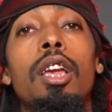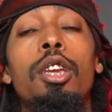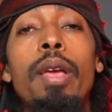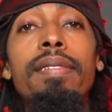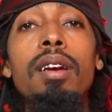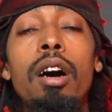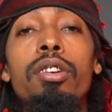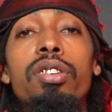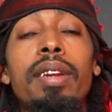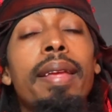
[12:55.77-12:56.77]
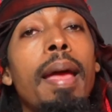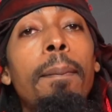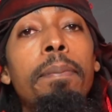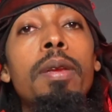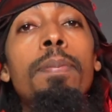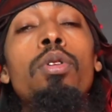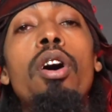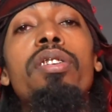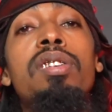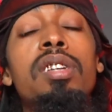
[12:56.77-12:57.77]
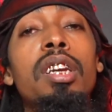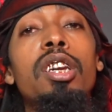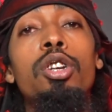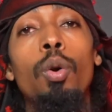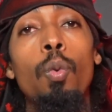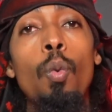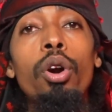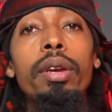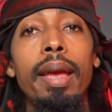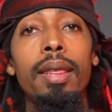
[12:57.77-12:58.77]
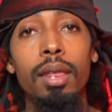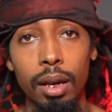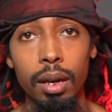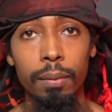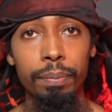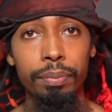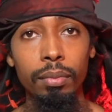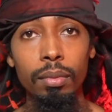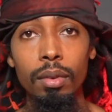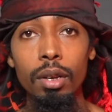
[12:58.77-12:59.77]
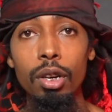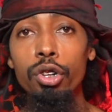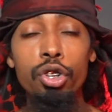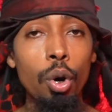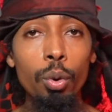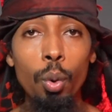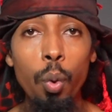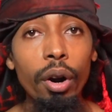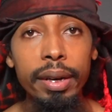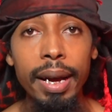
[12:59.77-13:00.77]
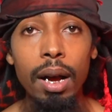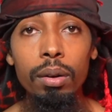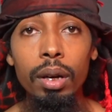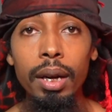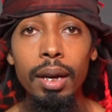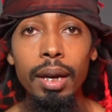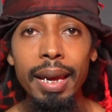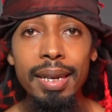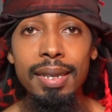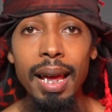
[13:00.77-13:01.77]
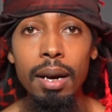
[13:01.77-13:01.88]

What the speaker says: you have to understand that people are seeing your work ethic. So the workout is not